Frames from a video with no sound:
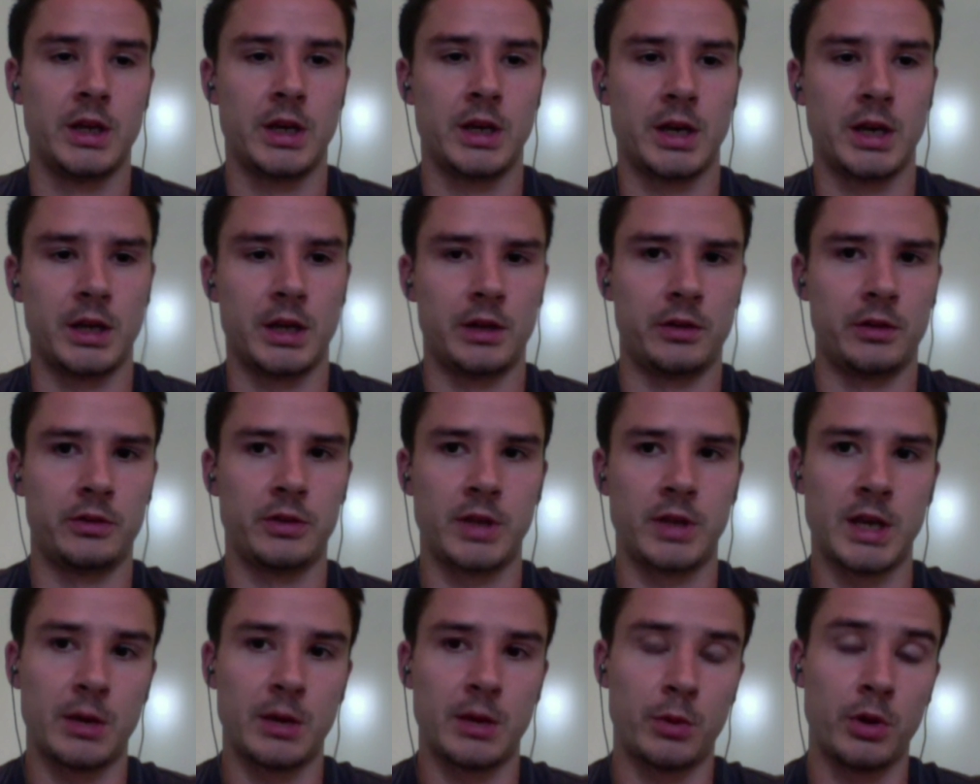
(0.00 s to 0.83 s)
And
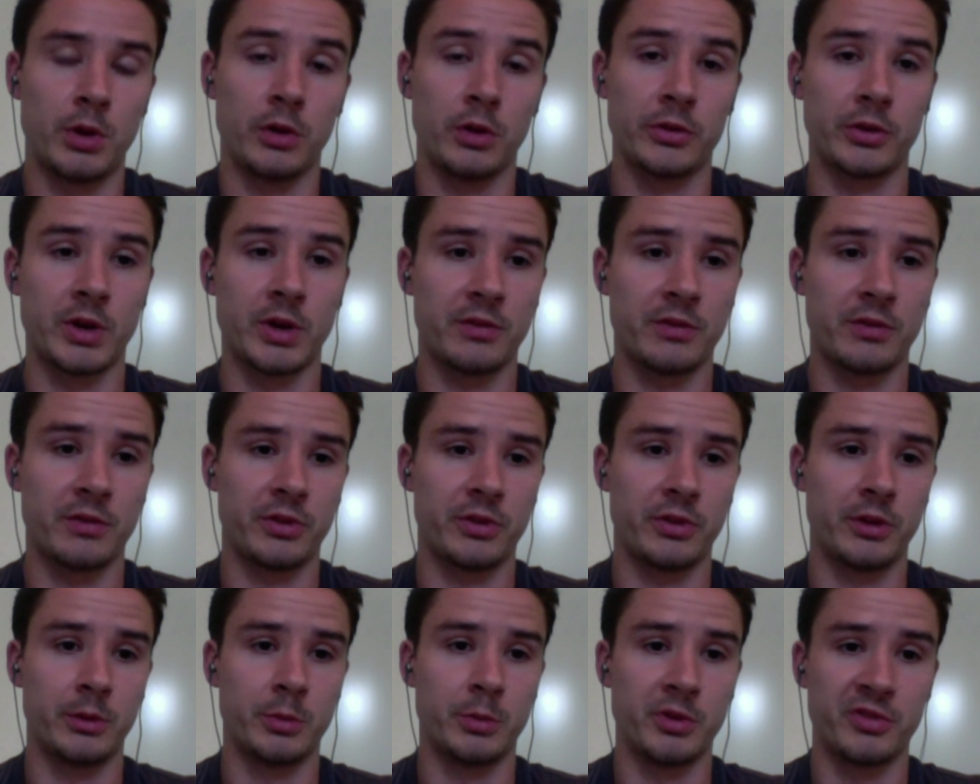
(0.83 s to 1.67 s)
yeah, we also have
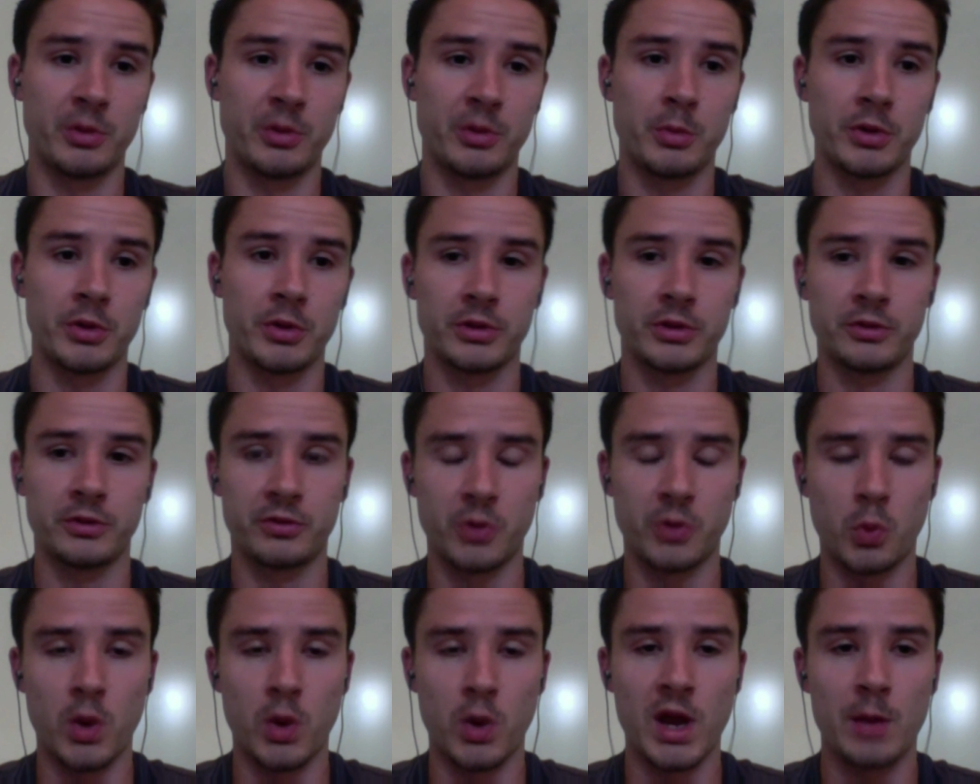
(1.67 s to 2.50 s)
the buffer button
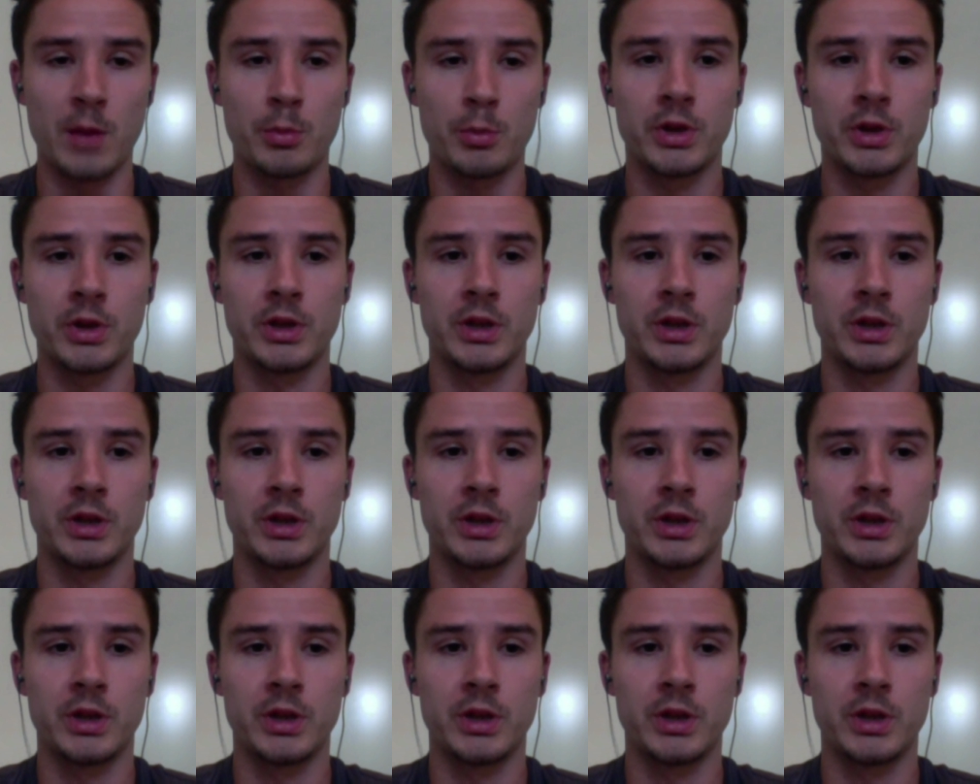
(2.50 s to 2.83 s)
for web.